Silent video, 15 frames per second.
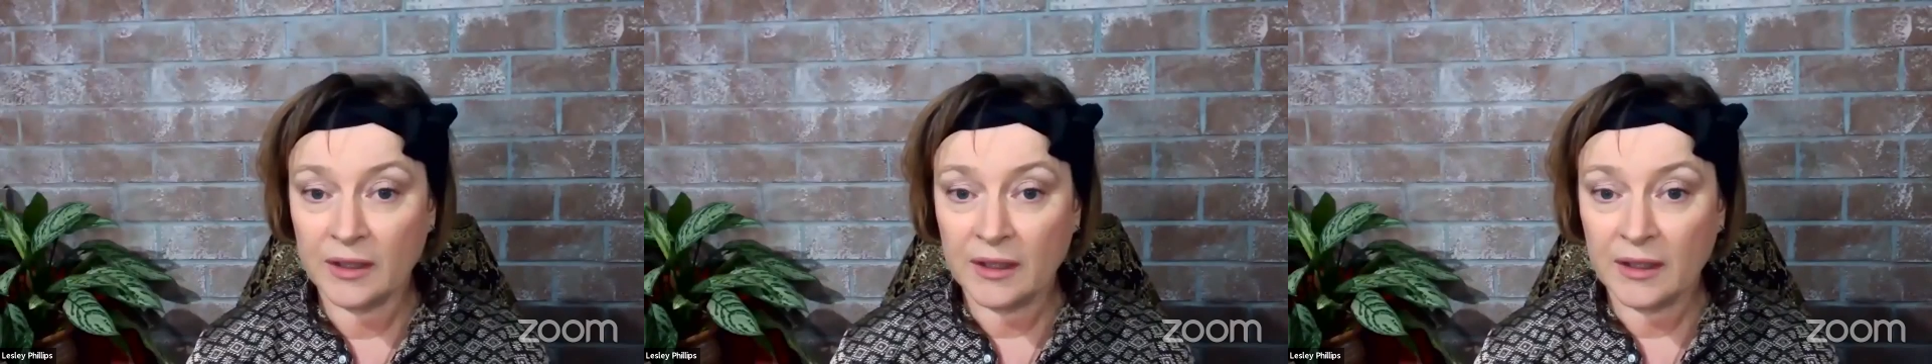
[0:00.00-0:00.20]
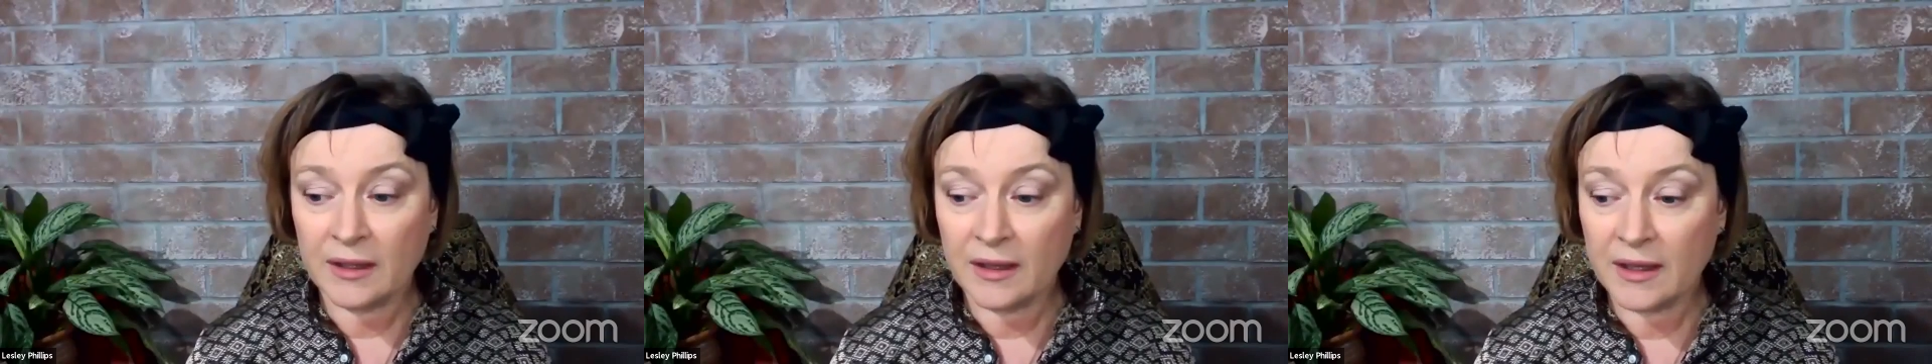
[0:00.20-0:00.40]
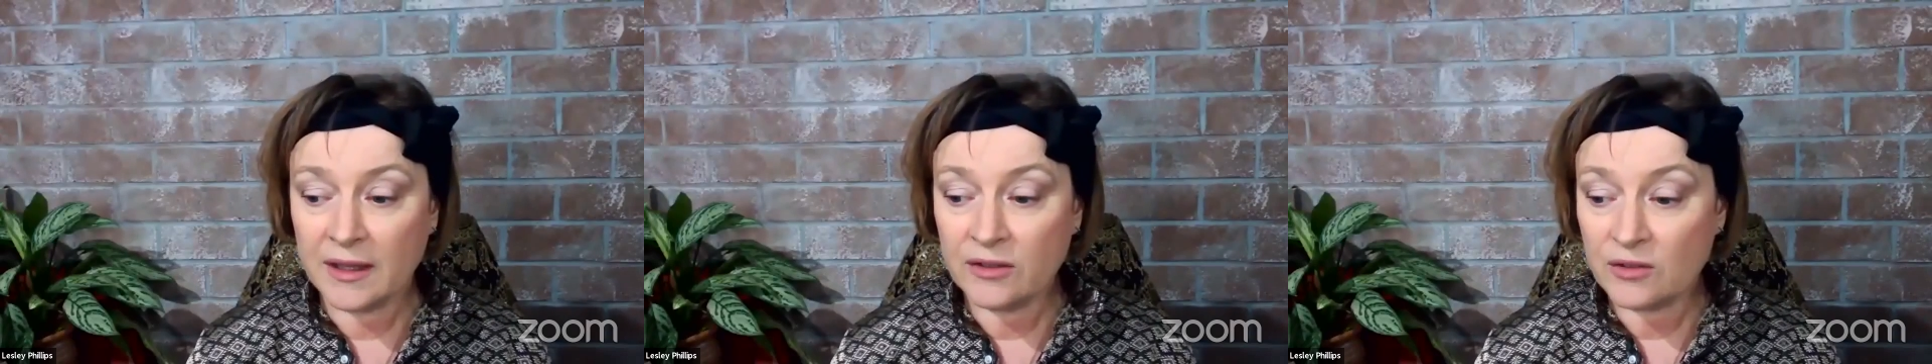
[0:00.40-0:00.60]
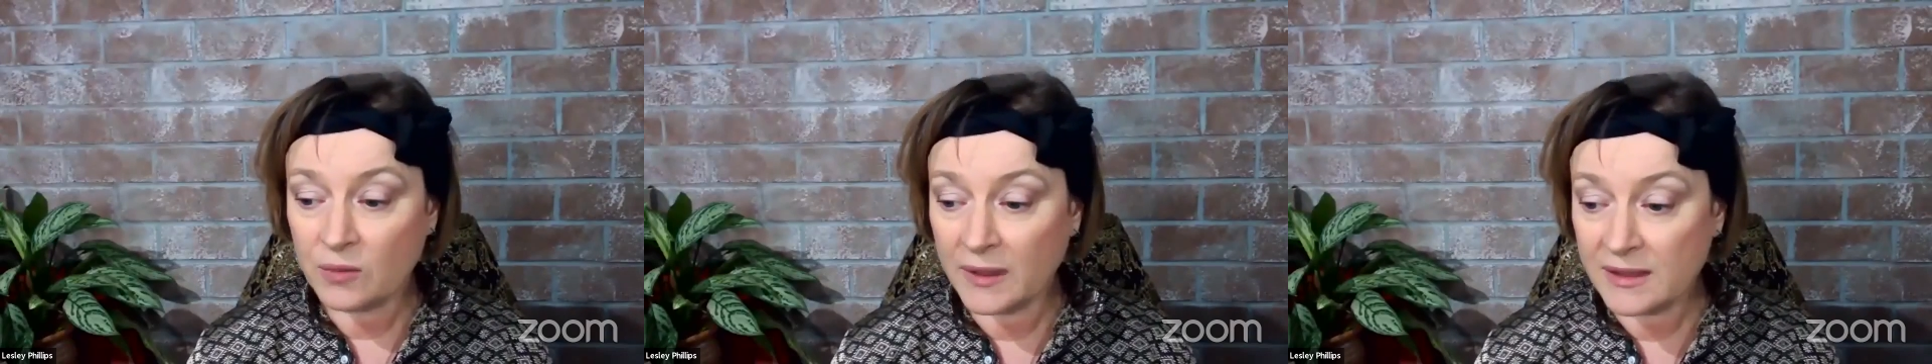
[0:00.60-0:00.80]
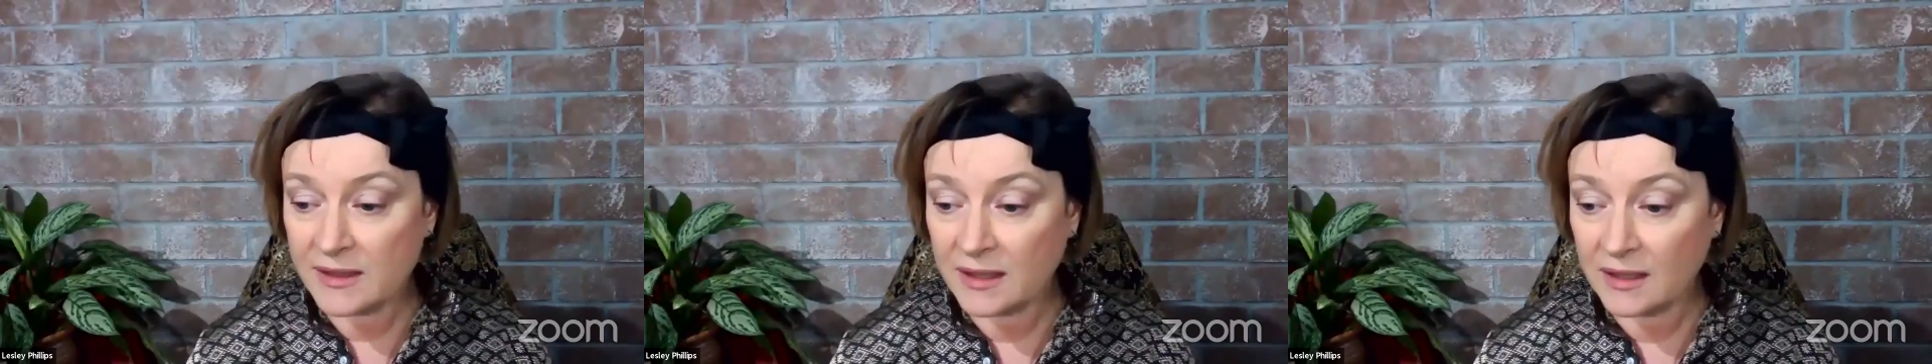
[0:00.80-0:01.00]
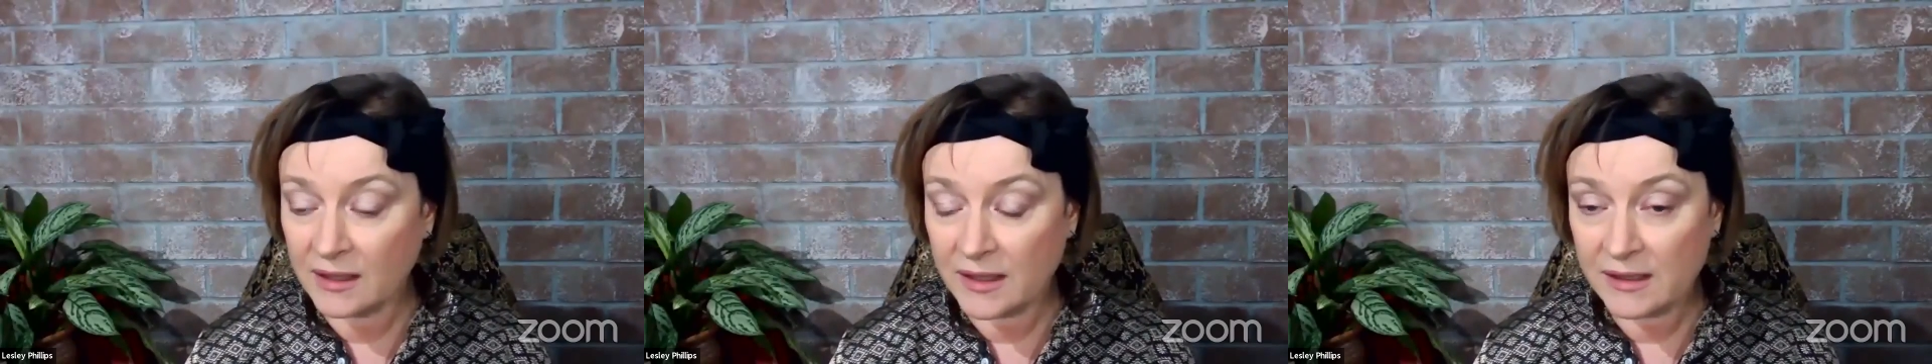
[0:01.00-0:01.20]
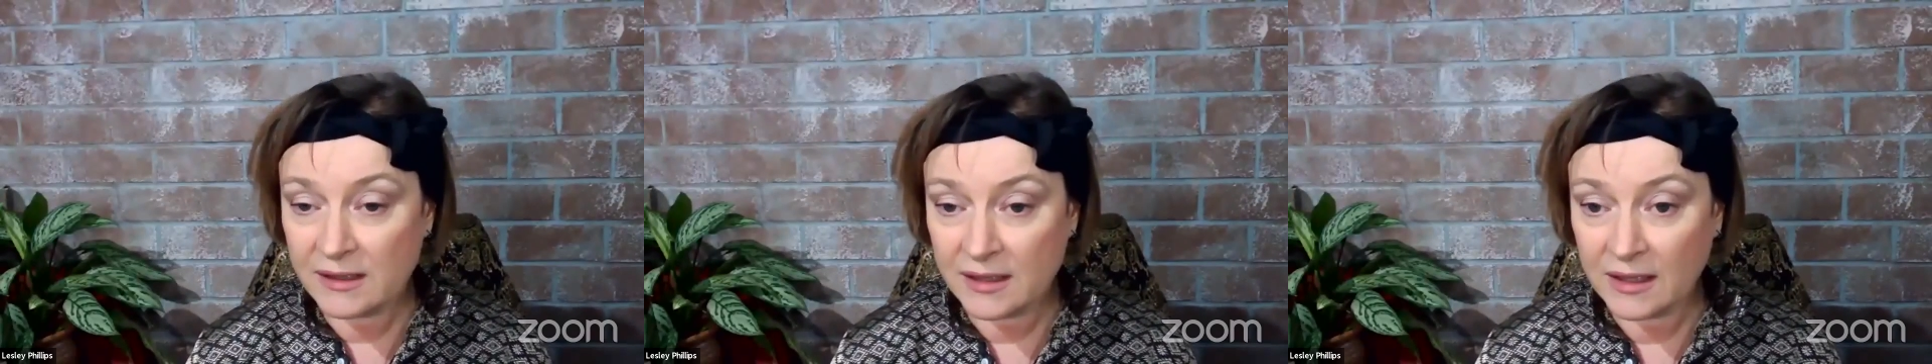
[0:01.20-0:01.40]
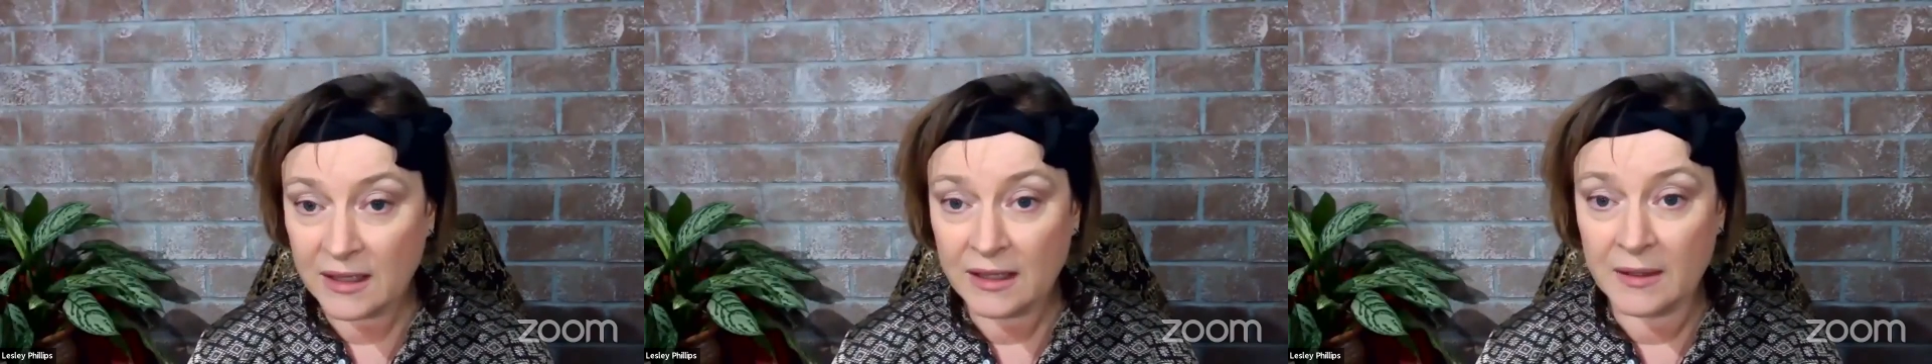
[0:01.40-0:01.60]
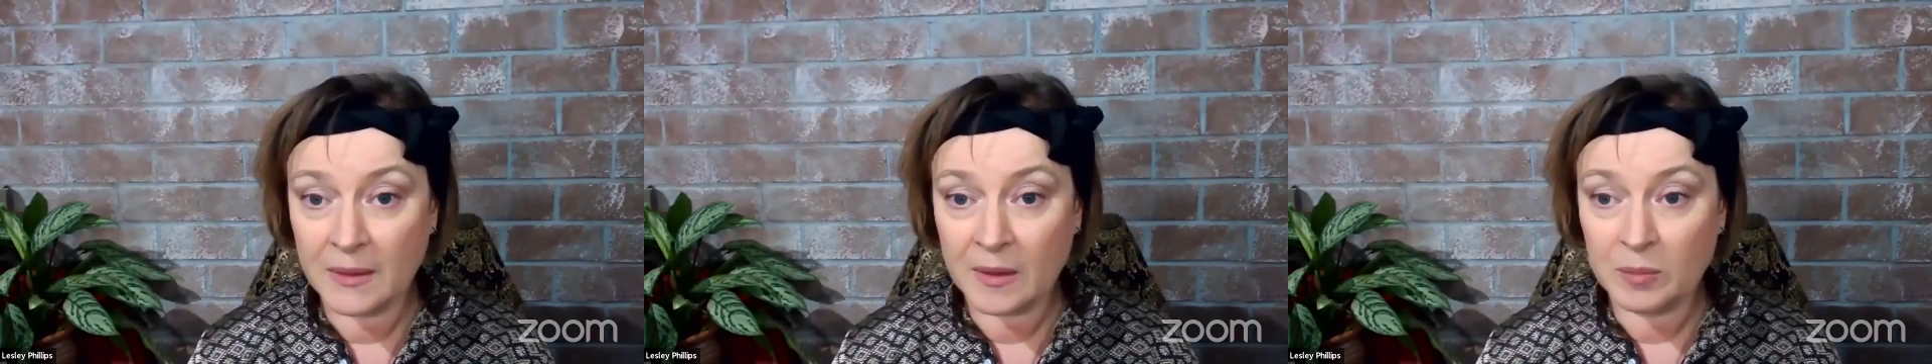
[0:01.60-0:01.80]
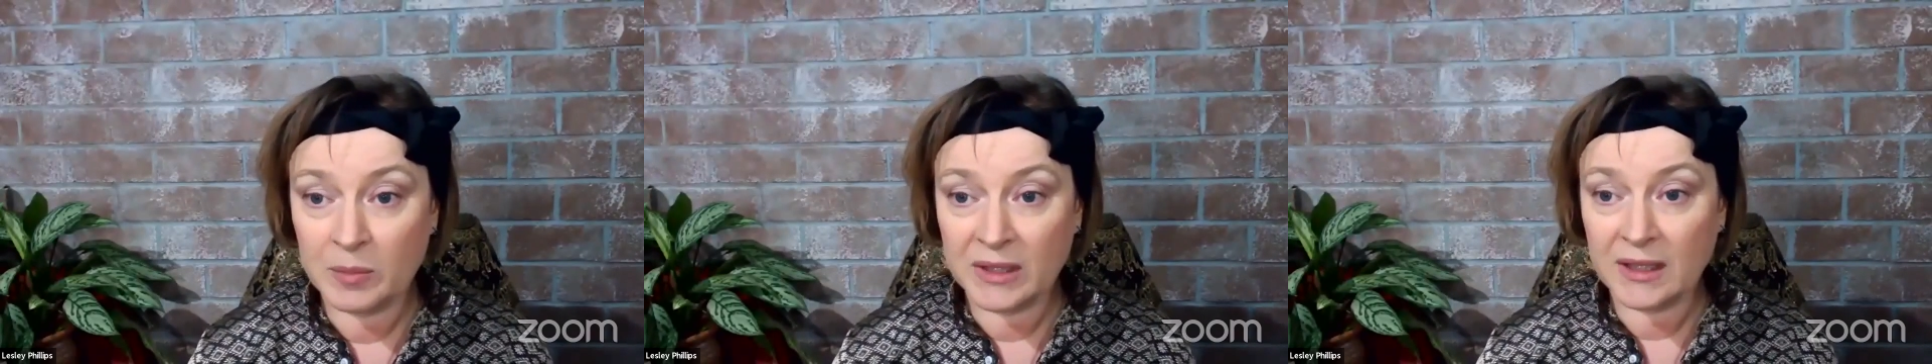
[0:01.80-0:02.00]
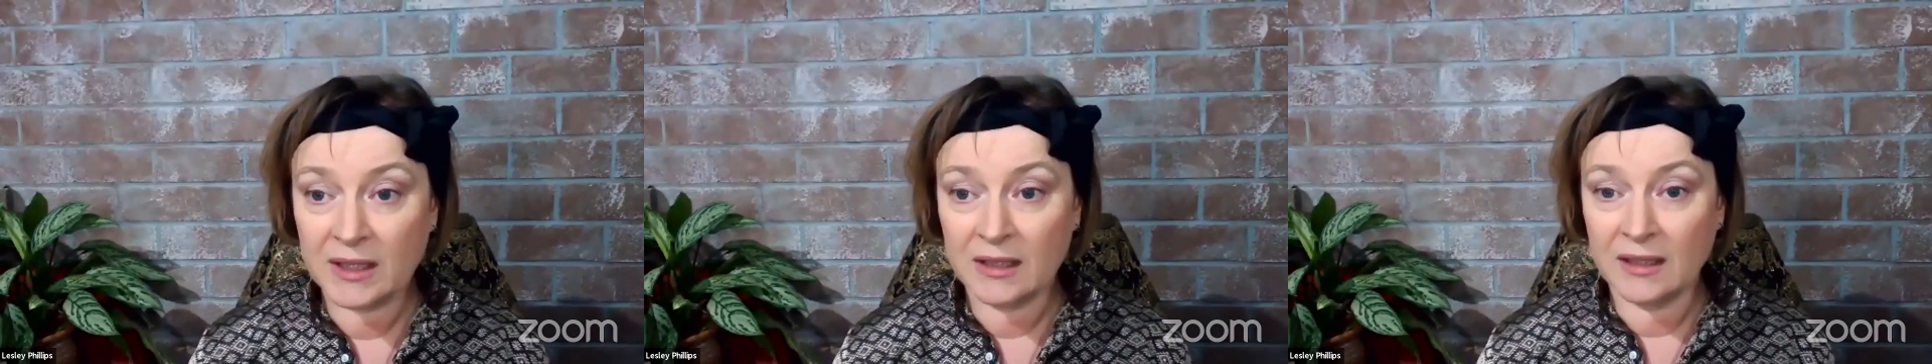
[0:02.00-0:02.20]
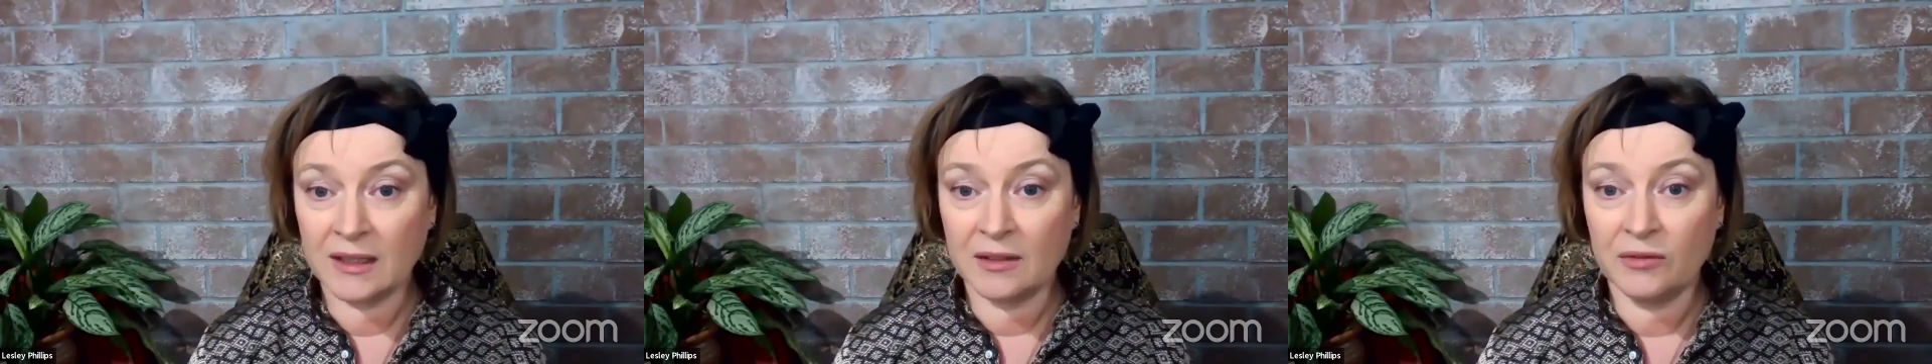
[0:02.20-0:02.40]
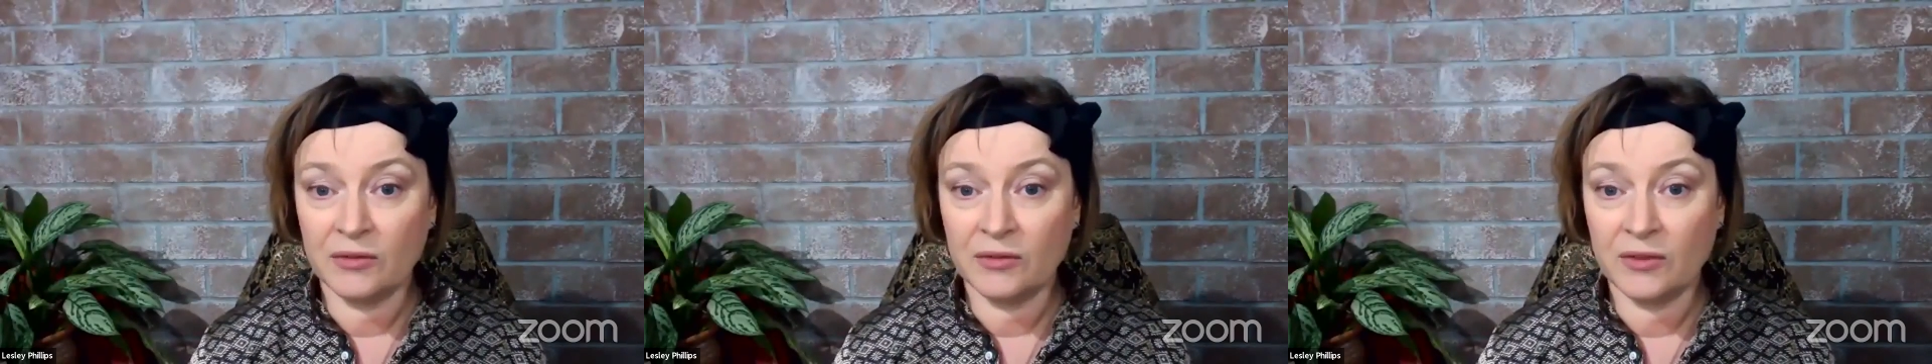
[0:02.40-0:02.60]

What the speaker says: in 2019 at the beginning of